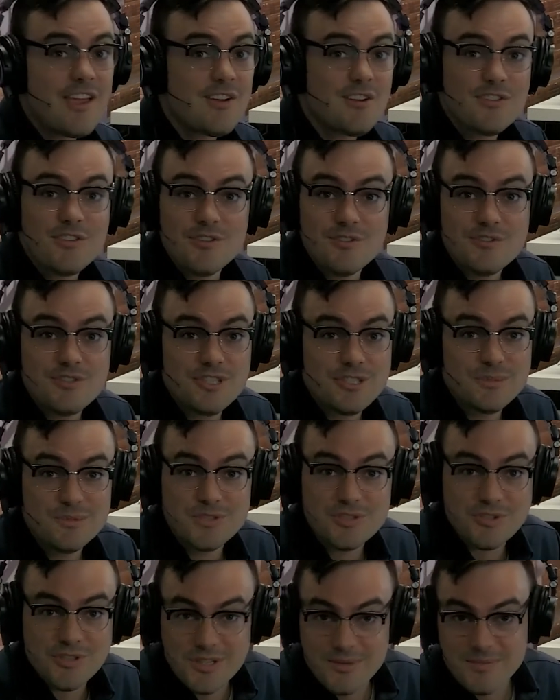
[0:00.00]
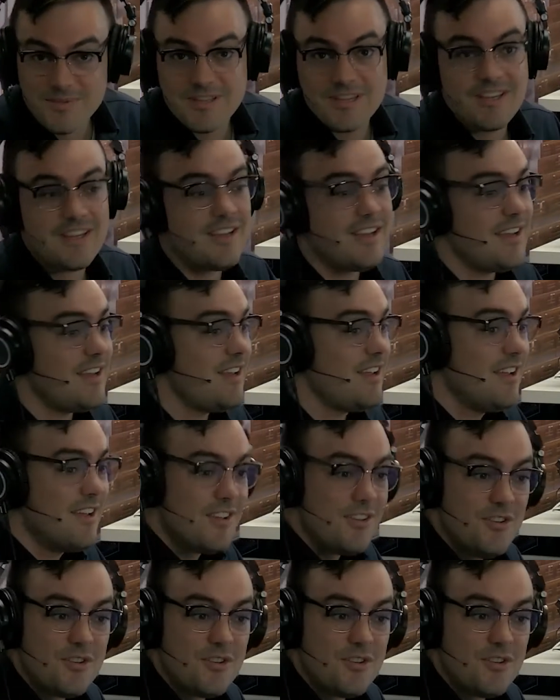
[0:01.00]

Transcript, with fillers: get your YouTube stream key.